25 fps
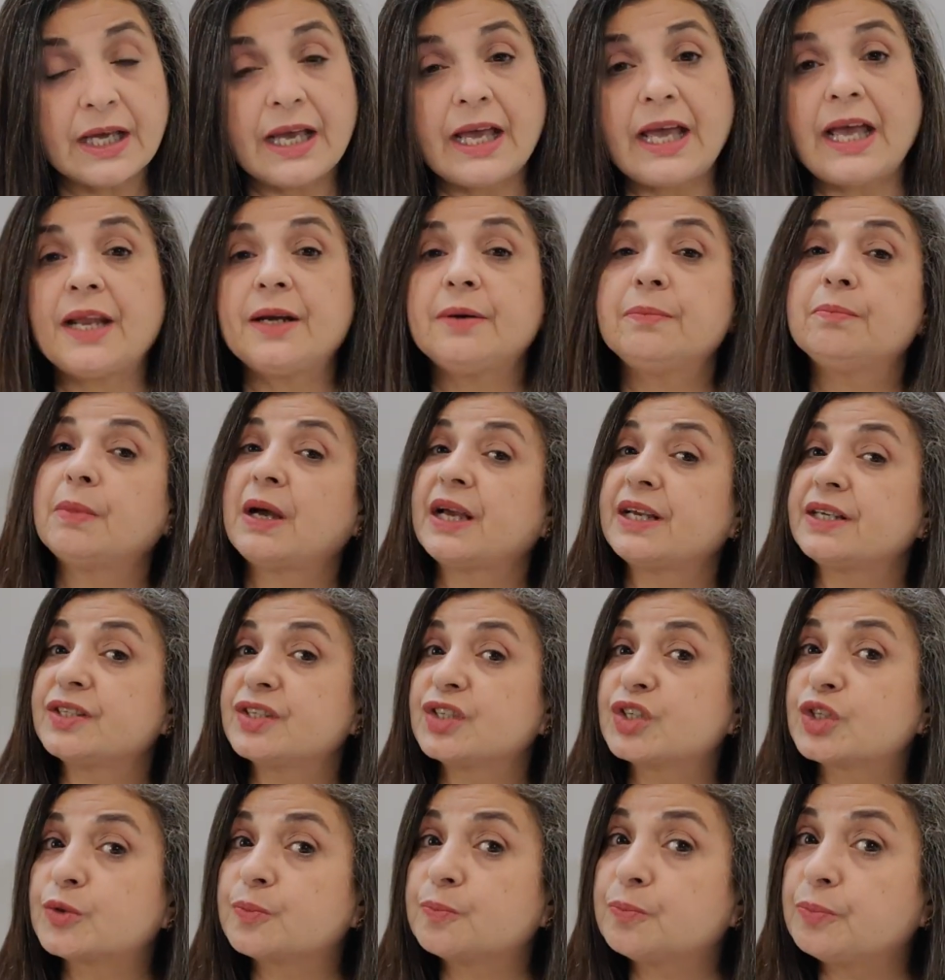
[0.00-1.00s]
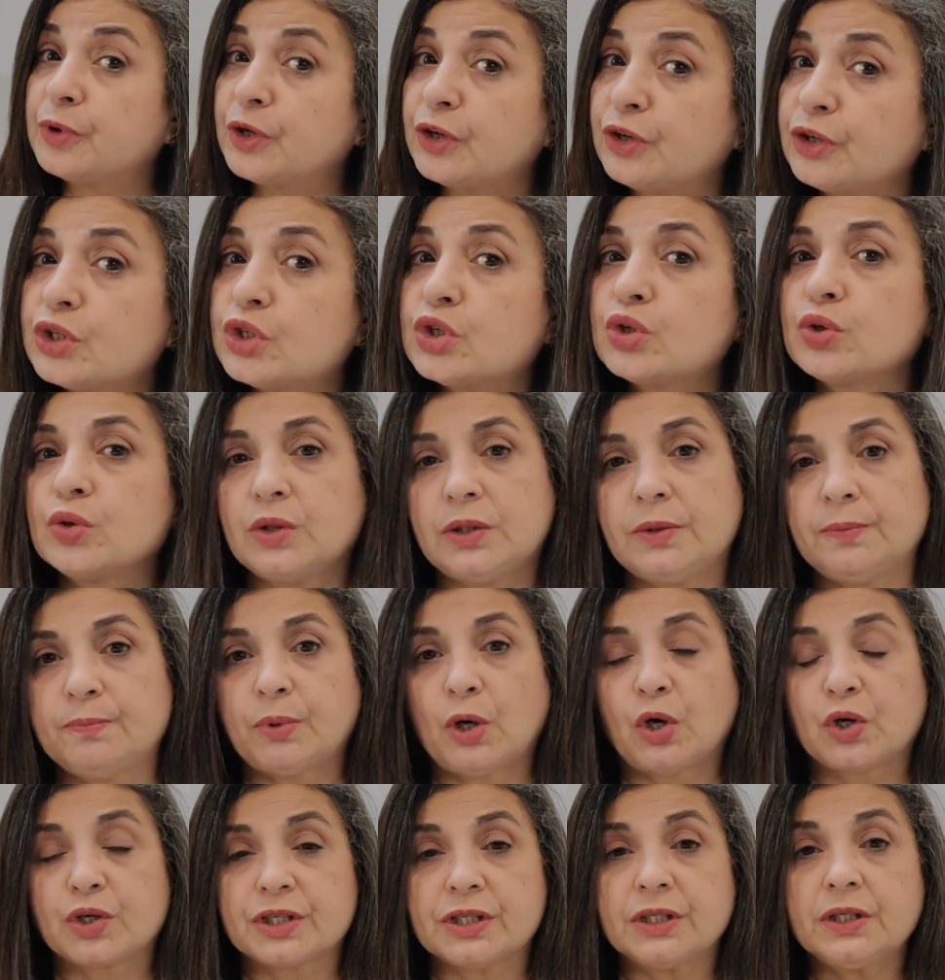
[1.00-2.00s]
and my spiritual
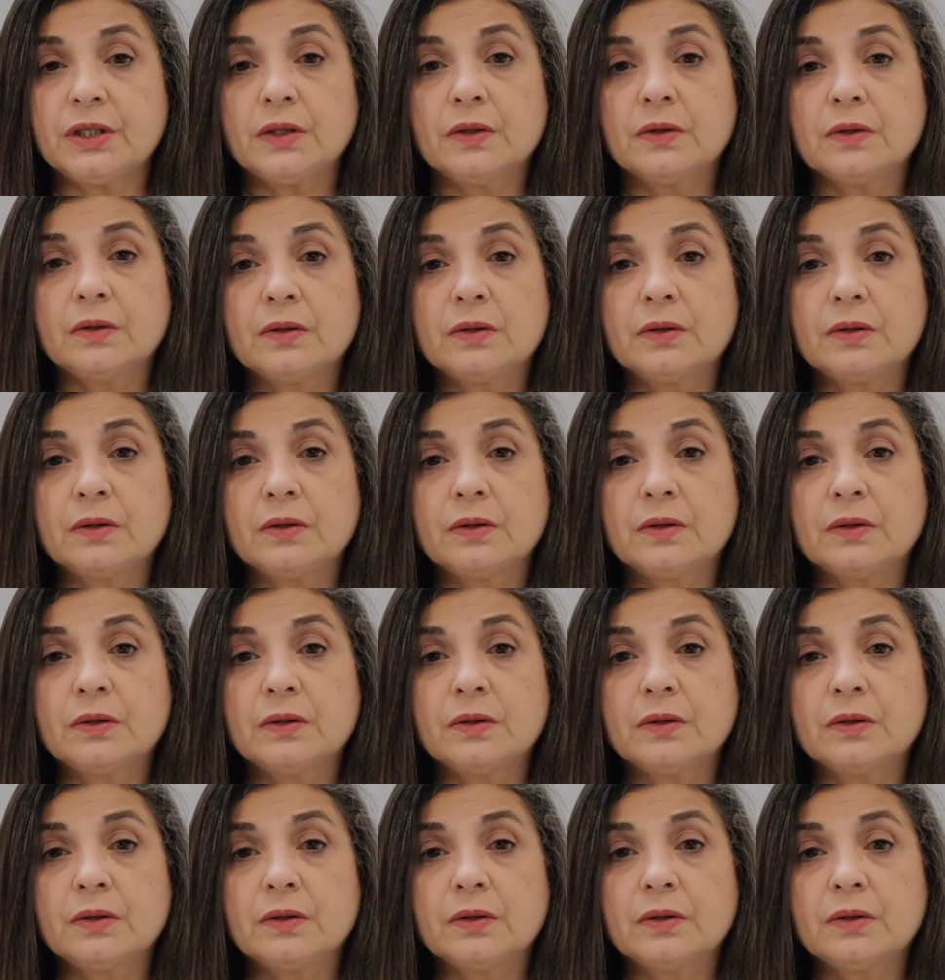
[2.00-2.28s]
body